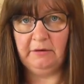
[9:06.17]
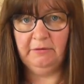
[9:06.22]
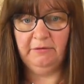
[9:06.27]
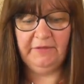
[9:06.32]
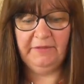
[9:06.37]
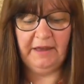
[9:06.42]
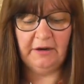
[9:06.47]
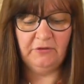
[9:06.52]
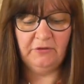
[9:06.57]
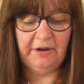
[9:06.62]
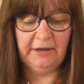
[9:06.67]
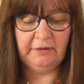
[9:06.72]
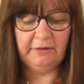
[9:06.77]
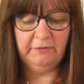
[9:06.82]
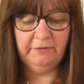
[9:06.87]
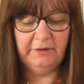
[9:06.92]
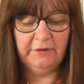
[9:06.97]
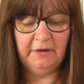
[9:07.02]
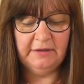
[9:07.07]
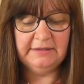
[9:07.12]
If that
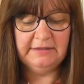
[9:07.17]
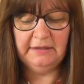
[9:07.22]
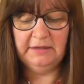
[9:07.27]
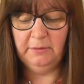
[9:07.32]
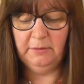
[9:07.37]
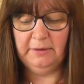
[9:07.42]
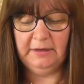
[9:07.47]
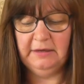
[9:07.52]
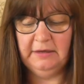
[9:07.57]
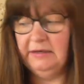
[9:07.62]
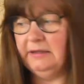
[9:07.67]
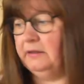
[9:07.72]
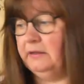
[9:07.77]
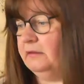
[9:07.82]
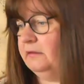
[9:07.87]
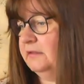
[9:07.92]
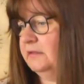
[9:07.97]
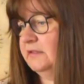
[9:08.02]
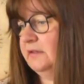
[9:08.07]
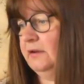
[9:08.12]
dragonfly is anywhere near
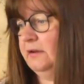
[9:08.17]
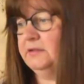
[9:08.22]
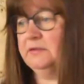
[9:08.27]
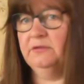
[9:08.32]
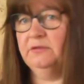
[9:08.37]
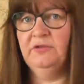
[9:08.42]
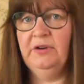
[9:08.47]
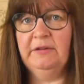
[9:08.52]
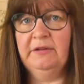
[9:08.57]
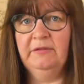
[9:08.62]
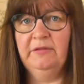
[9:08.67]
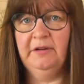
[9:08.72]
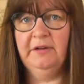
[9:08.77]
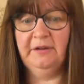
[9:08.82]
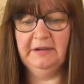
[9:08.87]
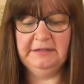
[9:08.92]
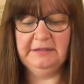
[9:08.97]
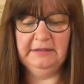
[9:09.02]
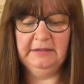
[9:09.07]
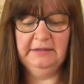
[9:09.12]
the size of the dragonfly
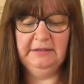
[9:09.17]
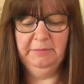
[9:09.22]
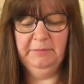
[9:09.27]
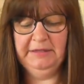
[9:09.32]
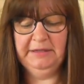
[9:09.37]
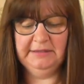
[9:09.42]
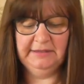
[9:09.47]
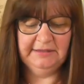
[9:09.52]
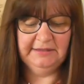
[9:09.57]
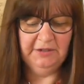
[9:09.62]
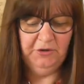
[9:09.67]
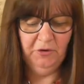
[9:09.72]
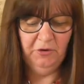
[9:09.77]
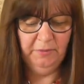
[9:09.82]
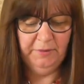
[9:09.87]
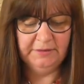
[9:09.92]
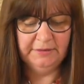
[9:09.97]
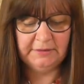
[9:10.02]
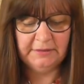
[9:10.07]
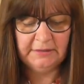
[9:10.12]
I did this piece is at all,
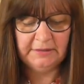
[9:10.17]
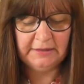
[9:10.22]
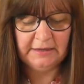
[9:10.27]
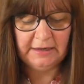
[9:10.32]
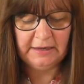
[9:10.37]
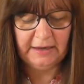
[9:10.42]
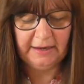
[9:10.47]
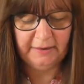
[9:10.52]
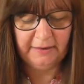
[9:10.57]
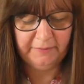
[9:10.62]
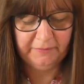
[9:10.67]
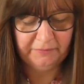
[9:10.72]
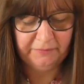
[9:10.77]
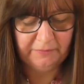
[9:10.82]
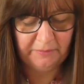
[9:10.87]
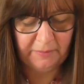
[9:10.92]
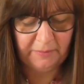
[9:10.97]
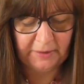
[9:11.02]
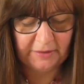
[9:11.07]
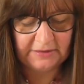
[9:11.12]

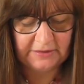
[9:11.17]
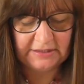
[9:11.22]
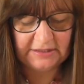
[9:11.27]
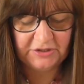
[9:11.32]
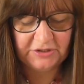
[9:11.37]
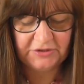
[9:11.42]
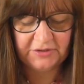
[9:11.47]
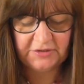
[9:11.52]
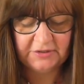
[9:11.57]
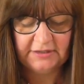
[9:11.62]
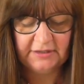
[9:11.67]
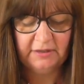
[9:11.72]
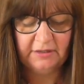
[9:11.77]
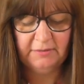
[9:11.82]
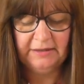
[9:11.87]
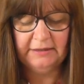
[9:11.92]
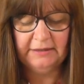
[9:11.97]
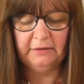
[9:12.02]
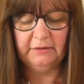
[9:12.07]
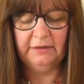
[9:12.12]
but he's just in the
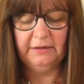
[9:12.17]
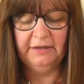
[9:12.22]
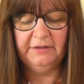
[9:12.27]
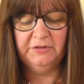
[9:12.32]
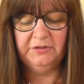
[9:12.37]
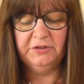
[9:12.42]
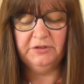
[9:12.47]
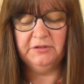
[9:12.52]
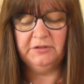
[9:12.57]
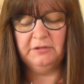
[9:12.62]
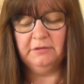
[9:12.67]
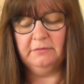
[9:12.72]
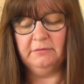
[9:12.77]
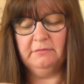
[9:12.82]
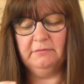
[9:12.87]
middle and just